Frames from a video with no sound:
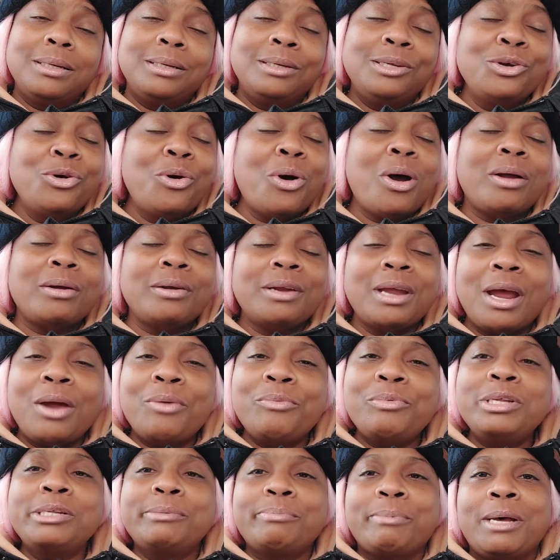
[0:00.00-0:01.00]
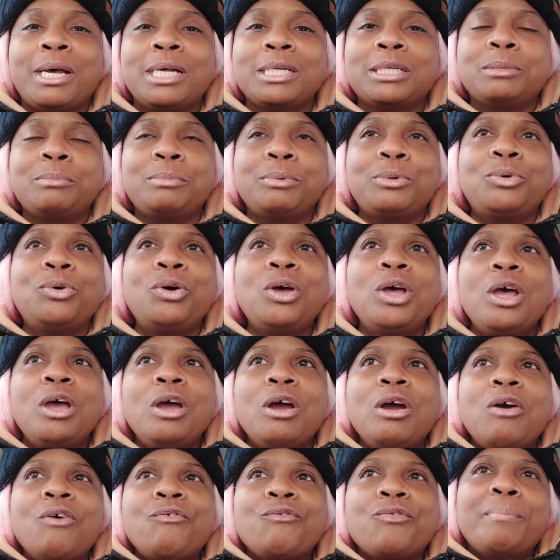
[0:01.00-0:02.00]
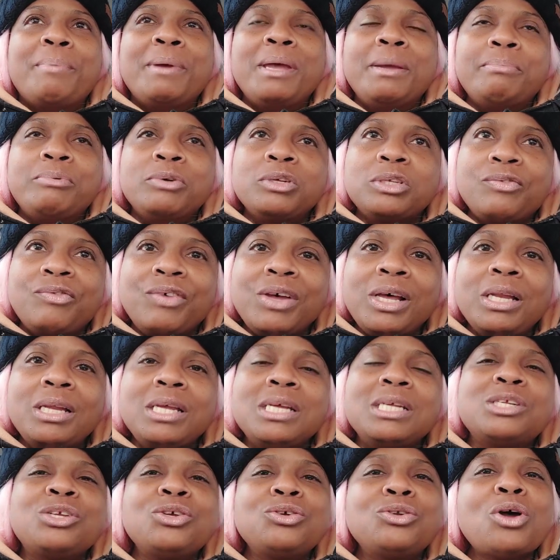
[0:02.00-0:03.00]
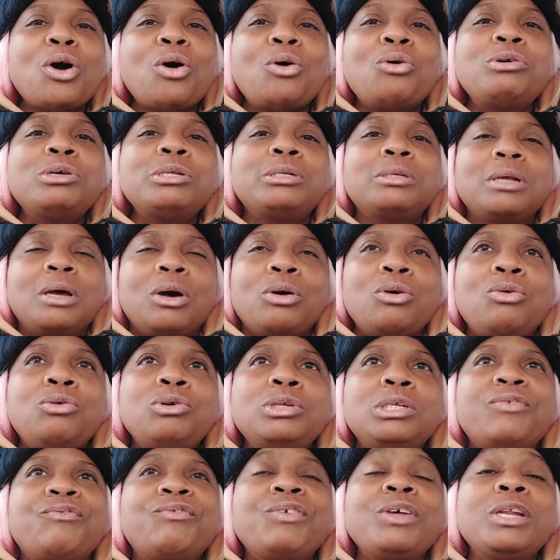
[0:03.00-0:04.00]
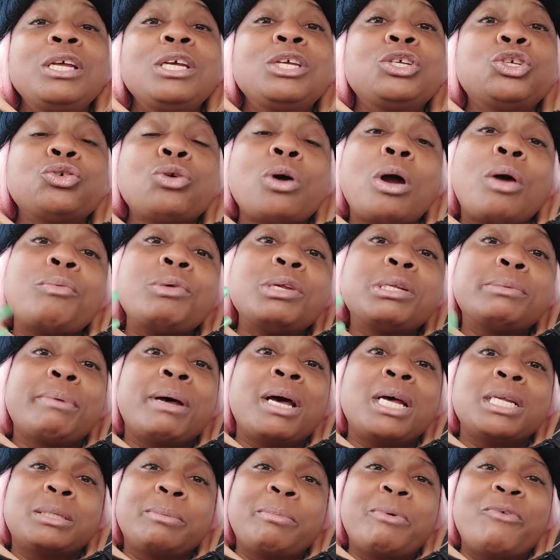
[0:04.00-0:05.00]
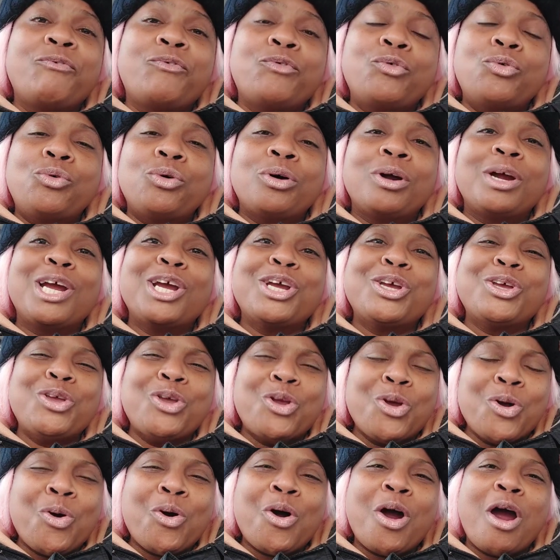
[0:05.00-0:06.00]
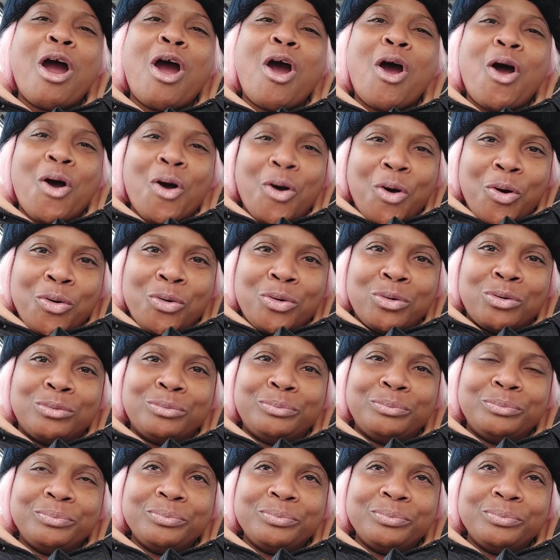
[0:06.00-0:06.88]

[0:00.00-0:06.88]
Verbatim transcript: You are not responsible for people's feelings. You know whose whose feelings you are responsible for? Your own.